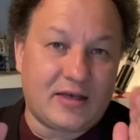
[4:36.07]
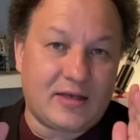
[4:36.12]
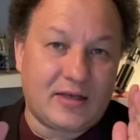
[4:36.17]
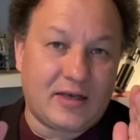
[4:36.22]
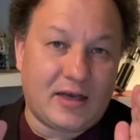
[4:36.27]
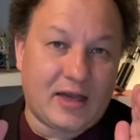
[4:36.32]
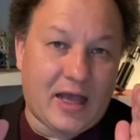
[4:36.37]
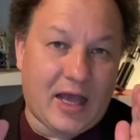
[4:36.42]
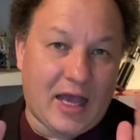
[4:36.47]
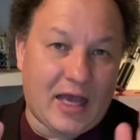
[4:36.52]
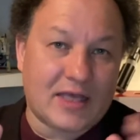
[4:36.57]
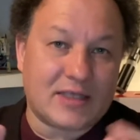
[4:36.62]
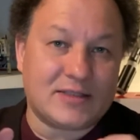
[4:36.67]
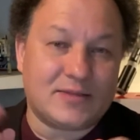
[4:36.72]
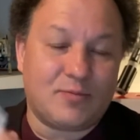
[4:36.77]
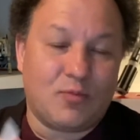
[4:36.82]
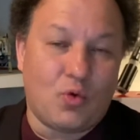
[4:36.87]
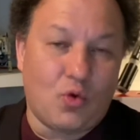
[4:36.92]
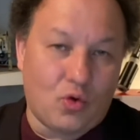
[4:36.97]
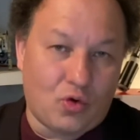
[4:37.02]
has
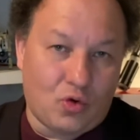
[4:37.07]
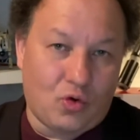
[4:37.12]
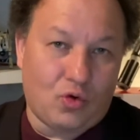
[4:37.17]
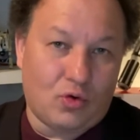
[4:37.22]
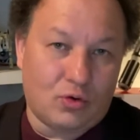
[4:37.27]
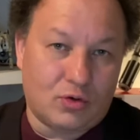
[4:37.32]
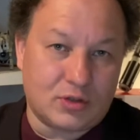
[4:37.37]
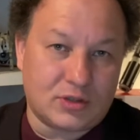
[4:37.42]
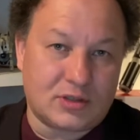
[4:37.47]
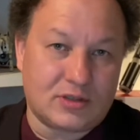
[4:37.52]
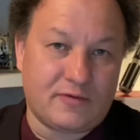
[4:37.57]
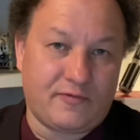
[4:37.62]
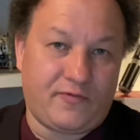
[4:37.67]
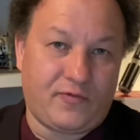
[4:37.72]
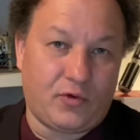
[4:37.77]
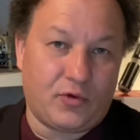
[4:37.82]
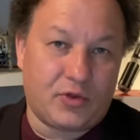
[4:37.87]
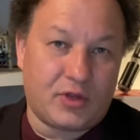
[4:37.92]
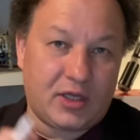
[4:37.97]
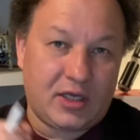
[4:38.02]
more cores
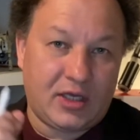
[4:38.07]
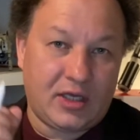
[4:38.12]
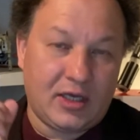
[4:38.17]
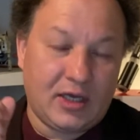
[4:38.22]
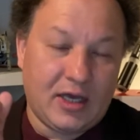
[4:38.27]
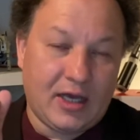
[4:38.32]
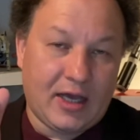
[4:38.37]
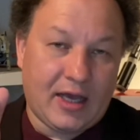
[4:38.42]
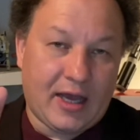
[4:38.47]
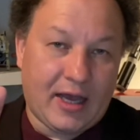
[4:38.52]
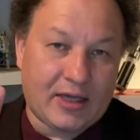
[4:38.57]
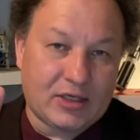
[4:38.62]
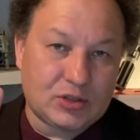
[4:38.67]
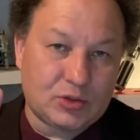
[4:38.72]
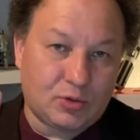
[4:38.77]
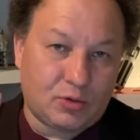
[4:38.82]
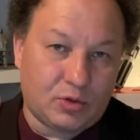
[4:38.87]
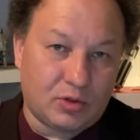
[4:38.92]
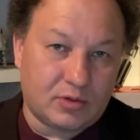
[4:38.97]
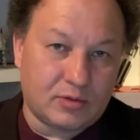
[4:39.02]
for the
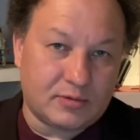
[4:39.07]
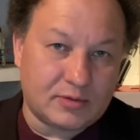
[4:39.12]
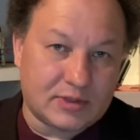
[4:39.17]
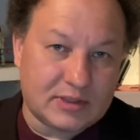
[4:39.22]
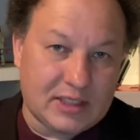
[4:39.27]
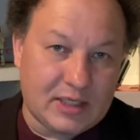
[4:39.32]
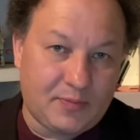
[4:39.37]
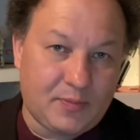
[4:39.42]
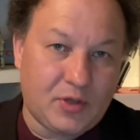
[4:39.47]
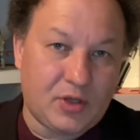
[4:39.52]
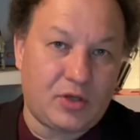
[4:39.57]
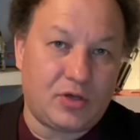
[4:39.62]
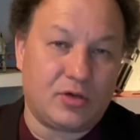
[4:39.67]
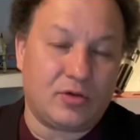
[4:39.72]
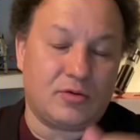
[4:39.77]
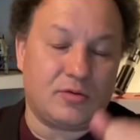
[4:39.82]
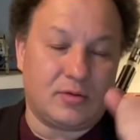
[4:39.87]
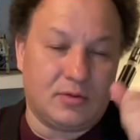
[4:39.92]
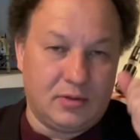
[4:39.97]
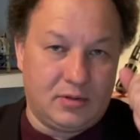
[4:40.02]
actual
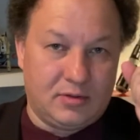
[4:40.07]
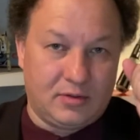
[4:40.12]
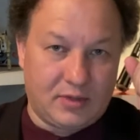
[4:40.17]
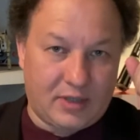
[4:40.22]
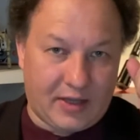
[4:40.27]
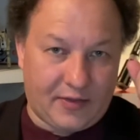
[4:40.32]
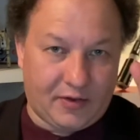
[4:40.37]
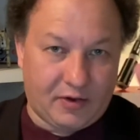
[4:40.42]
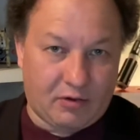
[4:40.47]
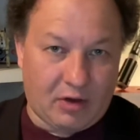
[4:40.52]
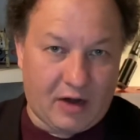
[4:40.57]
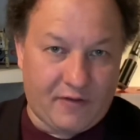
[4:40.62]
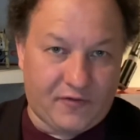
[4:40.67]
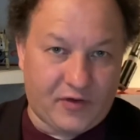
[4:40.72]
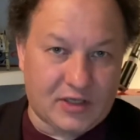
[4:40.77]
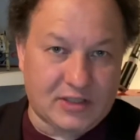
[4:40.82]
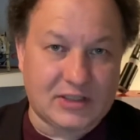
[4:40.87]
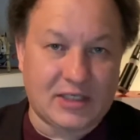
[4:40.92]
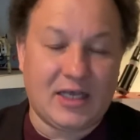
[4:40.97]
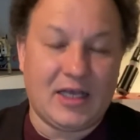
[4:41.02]
CPU and the
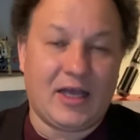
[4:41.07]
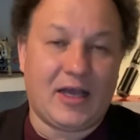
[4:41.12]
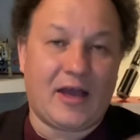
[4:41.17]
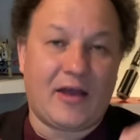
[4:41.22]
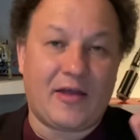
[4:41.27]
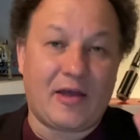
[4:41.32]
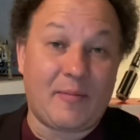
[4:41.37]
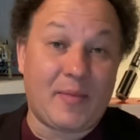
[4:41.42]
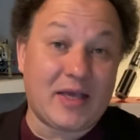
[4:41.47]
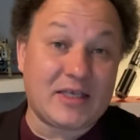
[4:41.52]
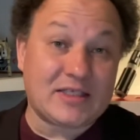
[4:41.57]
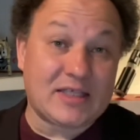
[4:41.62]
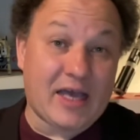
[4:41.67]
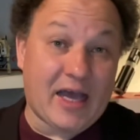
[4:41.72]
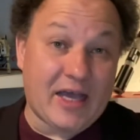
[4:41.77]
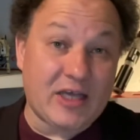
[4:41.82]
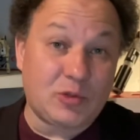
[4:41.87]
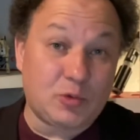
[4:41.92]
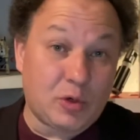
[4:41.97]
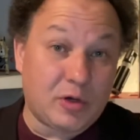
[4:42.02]
graphics, and that makes the
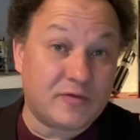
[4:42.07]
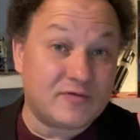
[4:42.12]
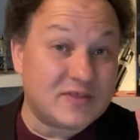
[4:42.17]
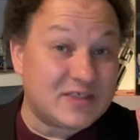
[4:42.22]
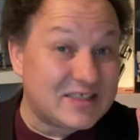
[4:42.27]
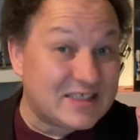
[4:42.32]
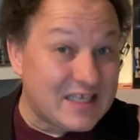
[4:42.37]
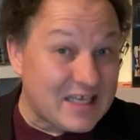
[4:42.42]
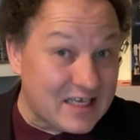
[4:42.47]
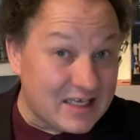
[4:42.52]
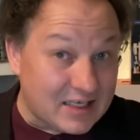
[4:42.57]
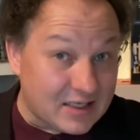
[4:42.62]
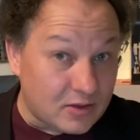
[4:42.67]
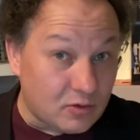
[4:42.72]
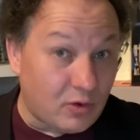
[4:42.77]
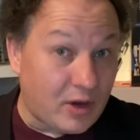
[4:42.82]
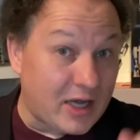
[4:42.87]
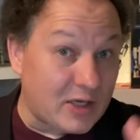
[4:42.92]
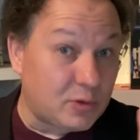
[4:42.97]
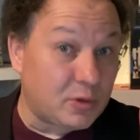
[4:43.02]
A12Z
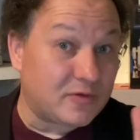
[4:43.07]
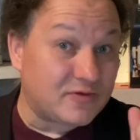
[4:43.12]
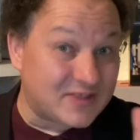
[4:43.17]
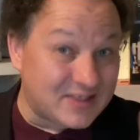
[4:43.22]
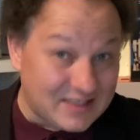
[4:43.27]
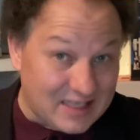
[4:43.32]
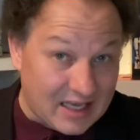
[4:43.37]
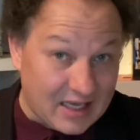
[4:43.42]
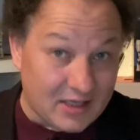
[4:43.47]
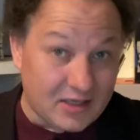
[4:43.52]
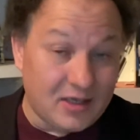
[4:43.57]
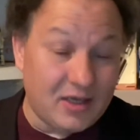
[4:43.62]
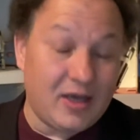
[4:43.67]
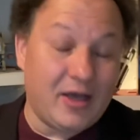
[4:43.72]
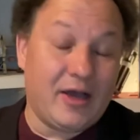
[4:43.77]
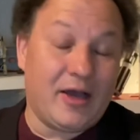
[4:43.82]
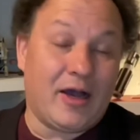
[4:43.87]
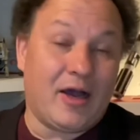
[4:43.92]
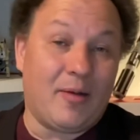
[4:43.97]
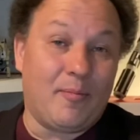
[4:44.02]
or A12Z
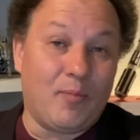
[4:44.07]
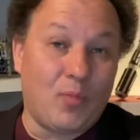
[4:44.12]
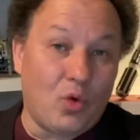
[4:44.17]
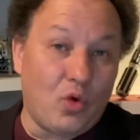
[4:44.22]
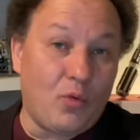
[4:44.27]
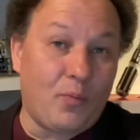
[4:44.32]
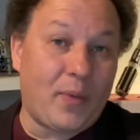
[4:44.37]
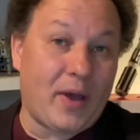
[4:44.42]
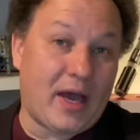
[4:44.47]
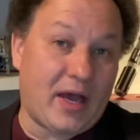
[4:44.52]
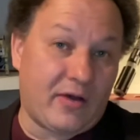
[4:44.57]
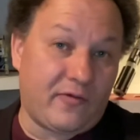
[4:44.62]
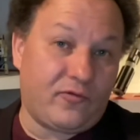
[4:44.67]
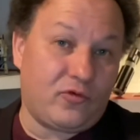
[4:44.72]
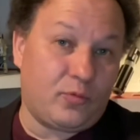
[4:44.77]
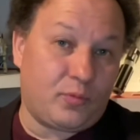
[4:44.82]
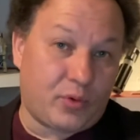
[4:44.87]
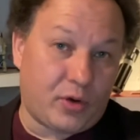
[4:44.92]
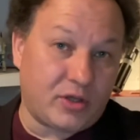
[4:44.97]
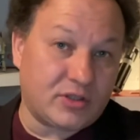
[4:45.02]
a more powerful
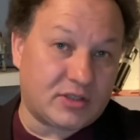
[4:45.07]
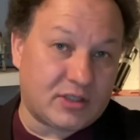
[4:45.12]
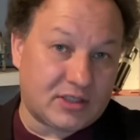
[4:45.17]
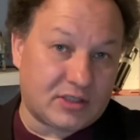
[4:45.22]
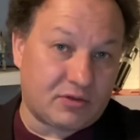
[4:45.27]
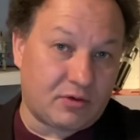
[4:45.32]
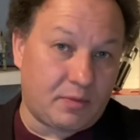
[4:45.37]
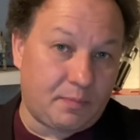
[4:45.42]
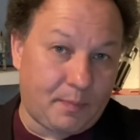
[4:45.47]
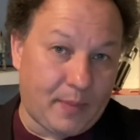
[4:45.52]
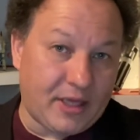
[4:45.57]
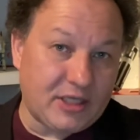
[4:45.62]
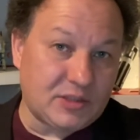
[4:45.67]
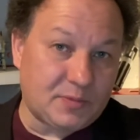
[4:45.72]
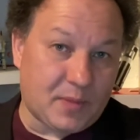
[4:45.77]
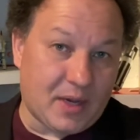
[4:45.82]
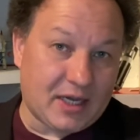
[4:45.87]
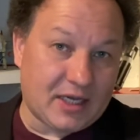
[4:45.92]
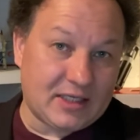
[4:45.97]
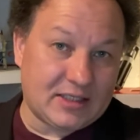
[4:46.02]
processor in
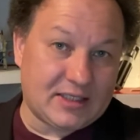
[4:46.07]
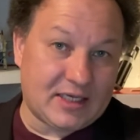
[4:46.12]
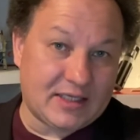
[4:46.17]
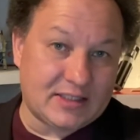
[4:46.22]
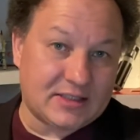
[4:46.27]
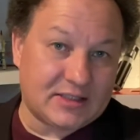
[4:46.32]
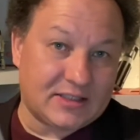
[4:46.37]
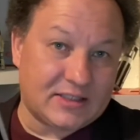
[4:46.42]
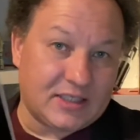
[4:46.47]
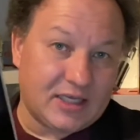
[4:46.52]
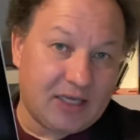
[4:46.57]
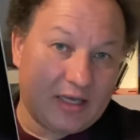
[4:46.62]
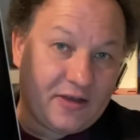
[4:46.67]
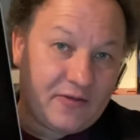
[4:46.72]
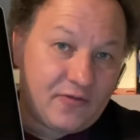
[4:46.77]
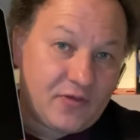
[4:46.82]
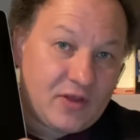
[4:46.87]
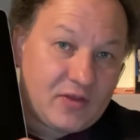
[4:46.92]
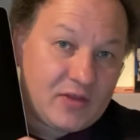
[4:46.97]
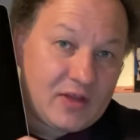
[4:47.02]
benchmarking tests
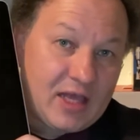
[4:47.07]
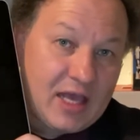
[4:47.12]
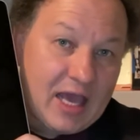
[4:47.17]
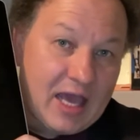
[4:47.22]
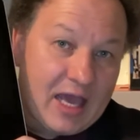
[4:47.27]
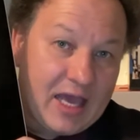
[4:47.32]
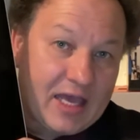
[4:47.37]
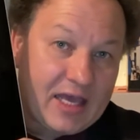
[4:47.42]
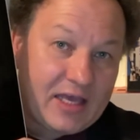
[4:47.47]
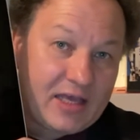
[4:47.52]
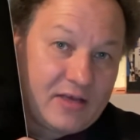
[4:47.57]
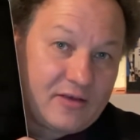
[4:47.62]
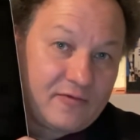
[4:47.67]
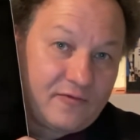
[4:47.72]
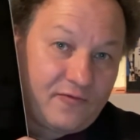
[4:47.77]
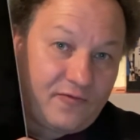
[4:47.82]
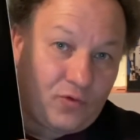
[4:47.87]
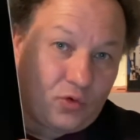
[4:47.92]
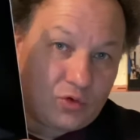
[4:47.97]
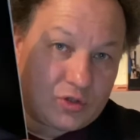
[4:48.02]
than the
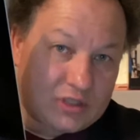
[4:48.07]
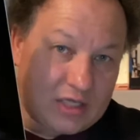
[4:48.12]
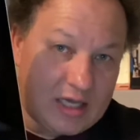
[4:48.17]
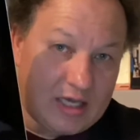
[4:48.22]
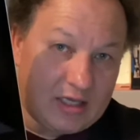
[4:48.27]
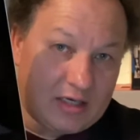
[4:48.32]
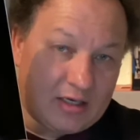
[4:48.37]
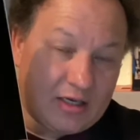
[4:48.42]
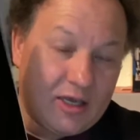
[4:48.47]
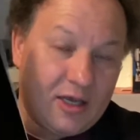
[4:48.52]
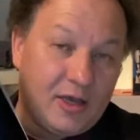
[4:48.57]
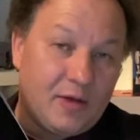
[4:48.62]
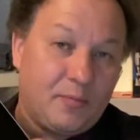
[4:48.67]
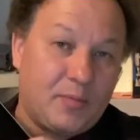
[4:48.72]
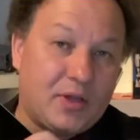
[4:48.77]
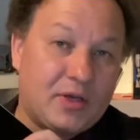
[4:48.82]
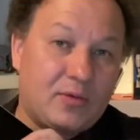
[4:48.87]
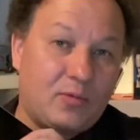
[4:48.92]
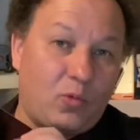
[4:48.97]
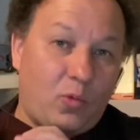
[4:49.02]
A14.
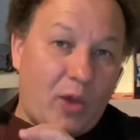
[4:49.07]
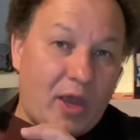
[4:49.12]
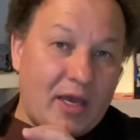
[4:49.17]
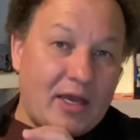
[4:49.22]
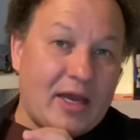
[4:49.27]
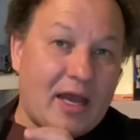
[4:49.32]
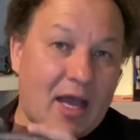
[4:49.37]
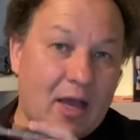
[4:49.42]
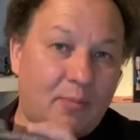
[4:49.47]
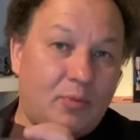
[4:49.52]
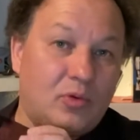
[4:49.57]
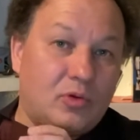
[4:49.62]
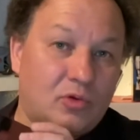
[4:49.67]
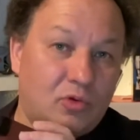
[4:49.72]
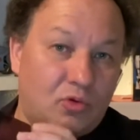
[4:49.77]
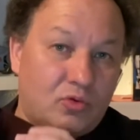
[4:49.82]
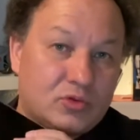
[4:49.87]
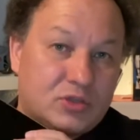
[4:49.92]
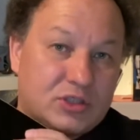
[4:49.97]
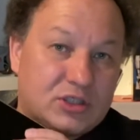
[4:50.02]
But when Apple
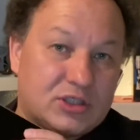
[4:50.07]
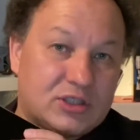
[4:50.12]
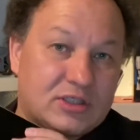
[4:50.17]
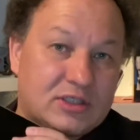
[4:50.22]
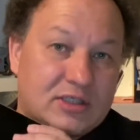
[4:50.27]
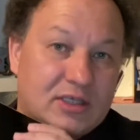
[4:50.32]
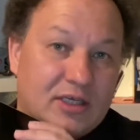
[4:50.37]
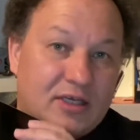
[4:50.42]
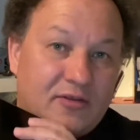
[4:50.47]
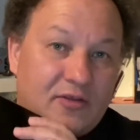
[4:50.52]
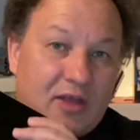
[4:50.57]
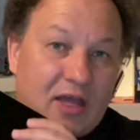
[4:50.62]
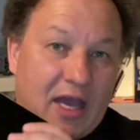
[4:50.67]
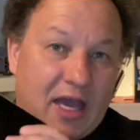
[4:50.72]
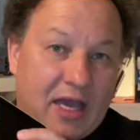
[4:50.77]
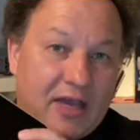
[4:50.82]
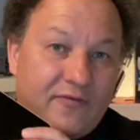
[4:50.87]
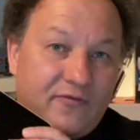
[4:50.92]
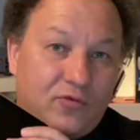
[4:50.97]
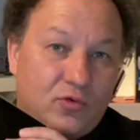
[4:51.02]
launches the
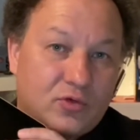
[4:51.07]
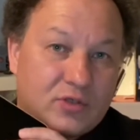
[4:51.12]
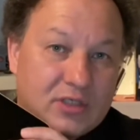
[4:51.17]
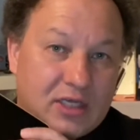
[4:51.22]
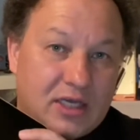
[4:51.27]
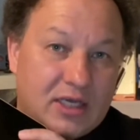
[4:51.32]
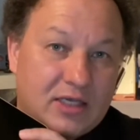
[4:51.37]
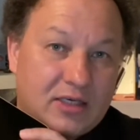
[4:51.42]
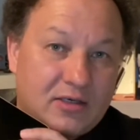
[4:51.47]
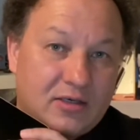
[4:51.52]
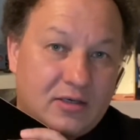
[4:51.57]
A14